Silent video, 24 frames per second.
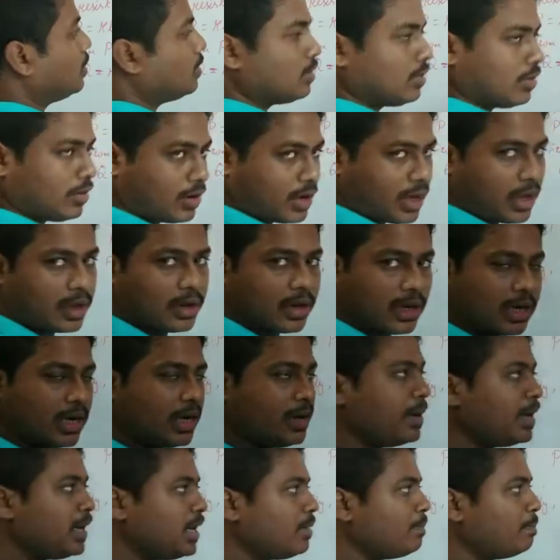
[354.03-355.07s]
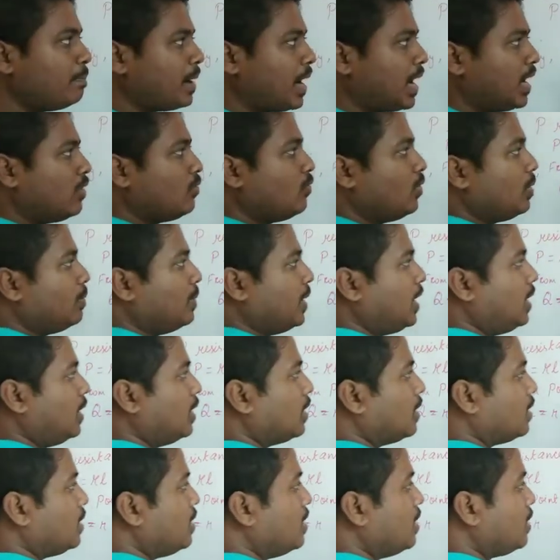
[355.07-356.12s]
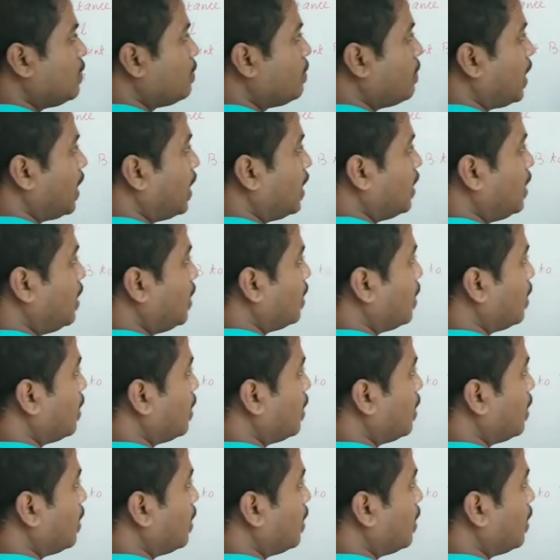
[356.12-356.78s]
okay, the remaining part will be this part,